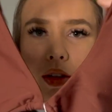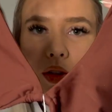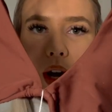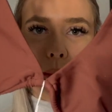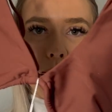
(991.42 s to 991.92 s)

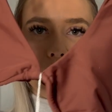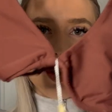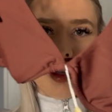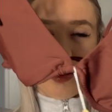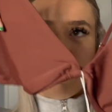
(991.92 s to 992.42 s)

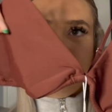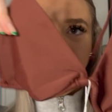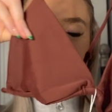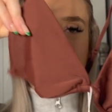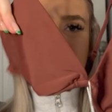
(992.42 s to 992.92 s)
straps,
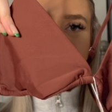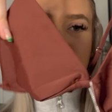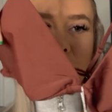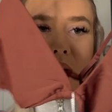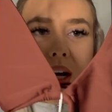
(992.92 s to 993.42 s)
same sort
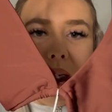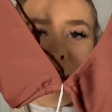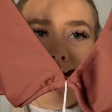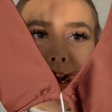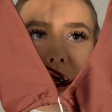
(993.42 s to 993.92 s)
of vibe.
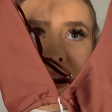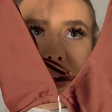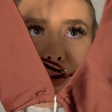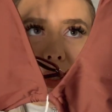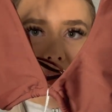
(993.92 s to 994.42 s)

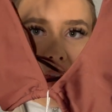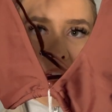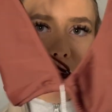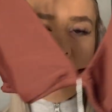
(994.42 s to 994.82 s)
This one's a thicker